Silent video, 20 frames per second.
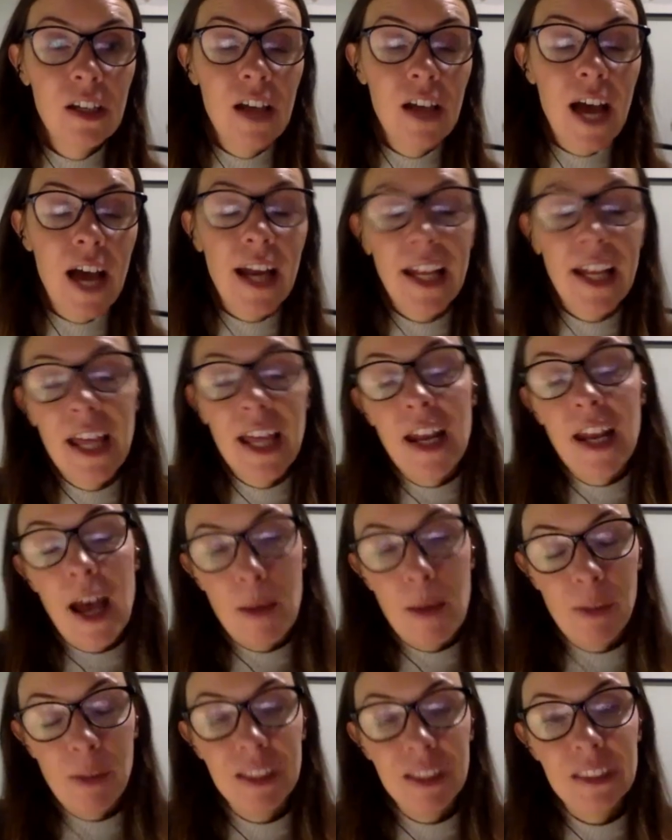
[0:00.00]
And then
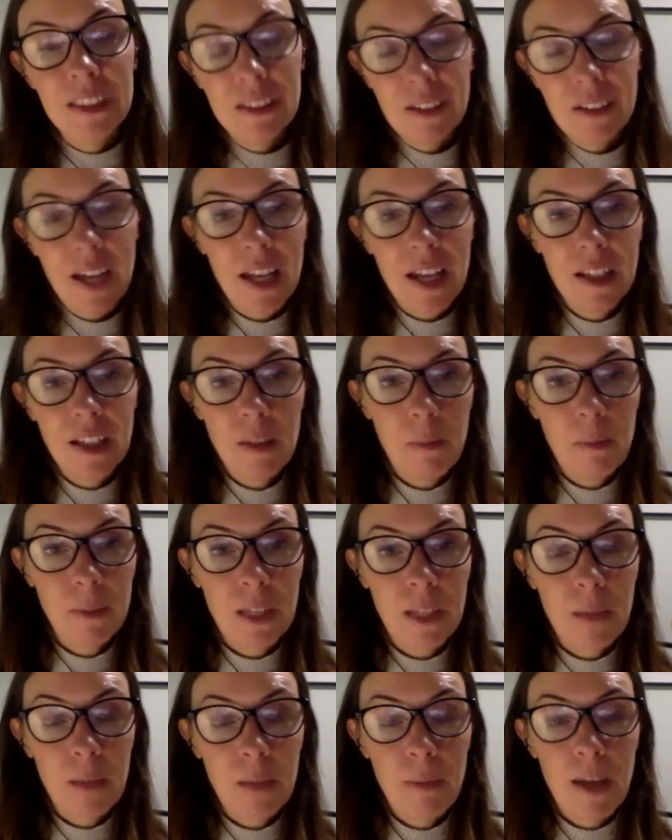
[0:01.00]
am I still getting the
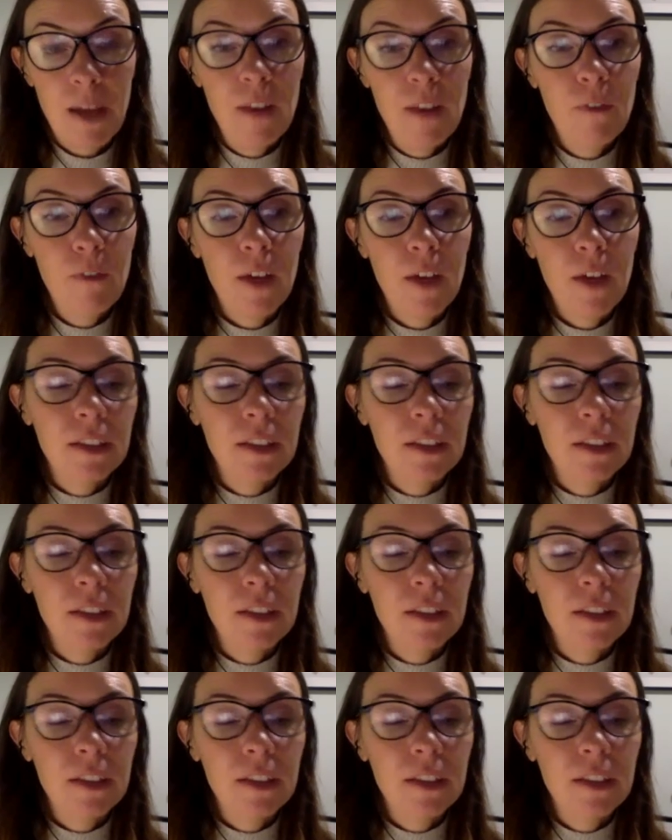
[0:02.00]
same benefit?